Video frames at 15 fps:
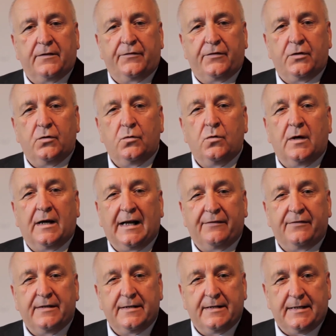If you
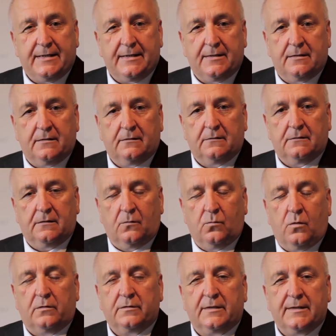have a need, a
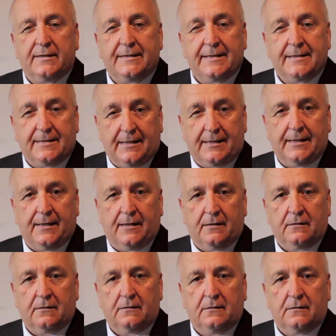want, a desire
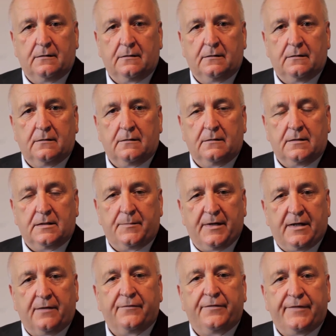to
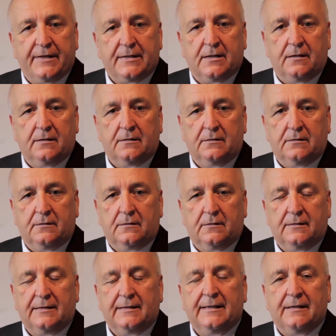become fitter,
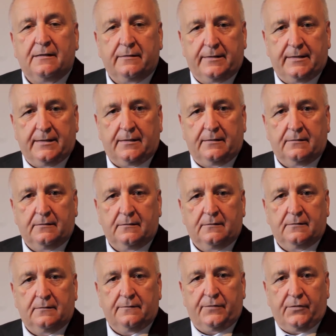healthier
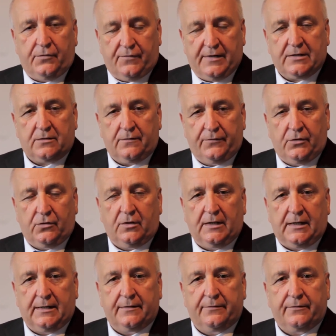for the rest of your
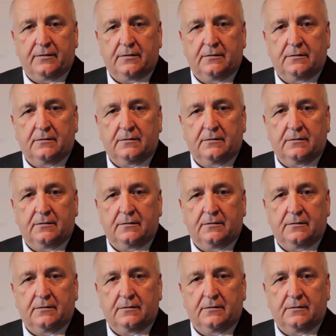life,